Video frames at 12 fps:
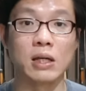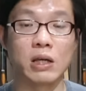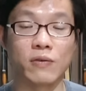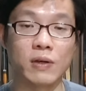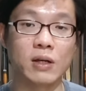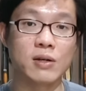
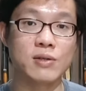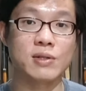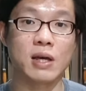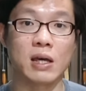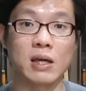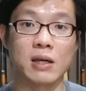giving
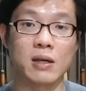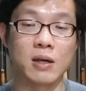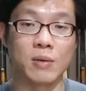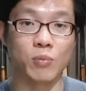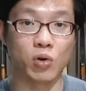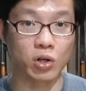us a
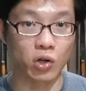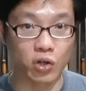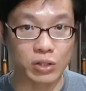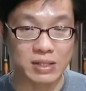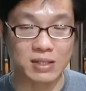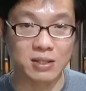more
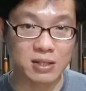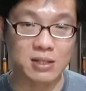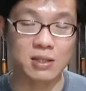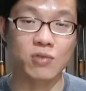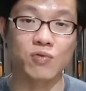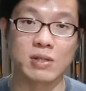consistent